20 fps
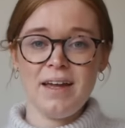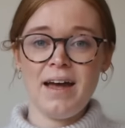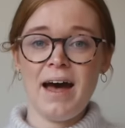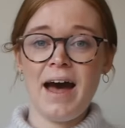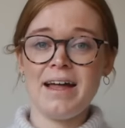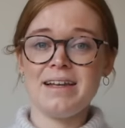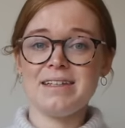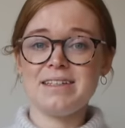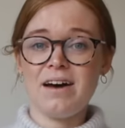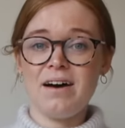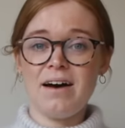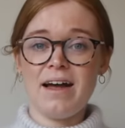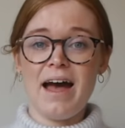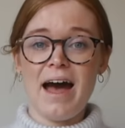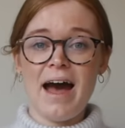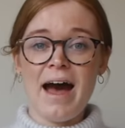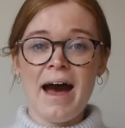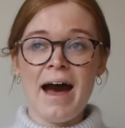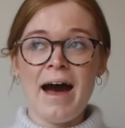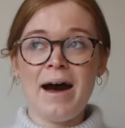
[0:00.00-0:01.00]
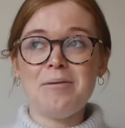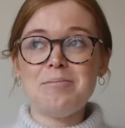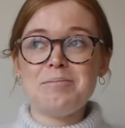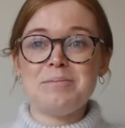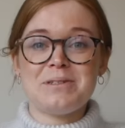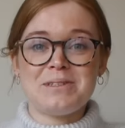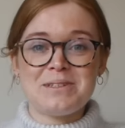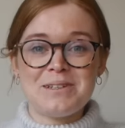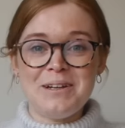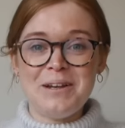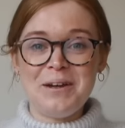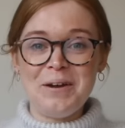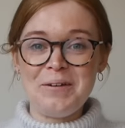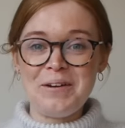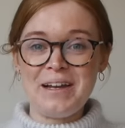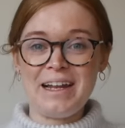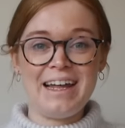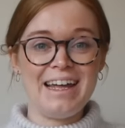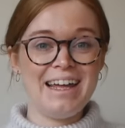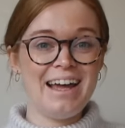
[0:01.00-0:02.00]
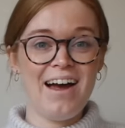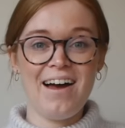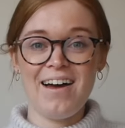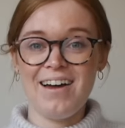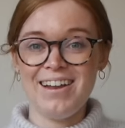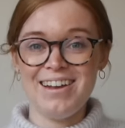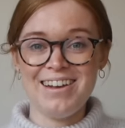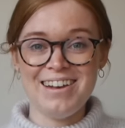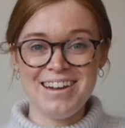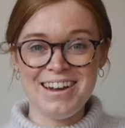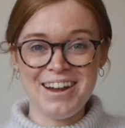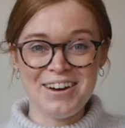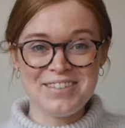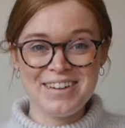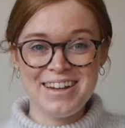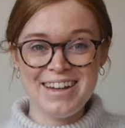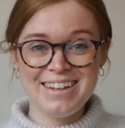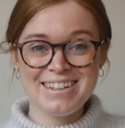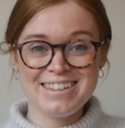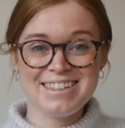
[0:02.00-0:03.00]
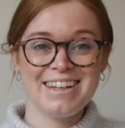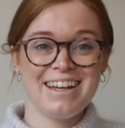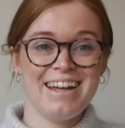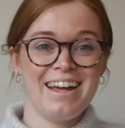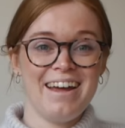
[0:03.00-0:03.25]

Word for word: And I absolutely love it.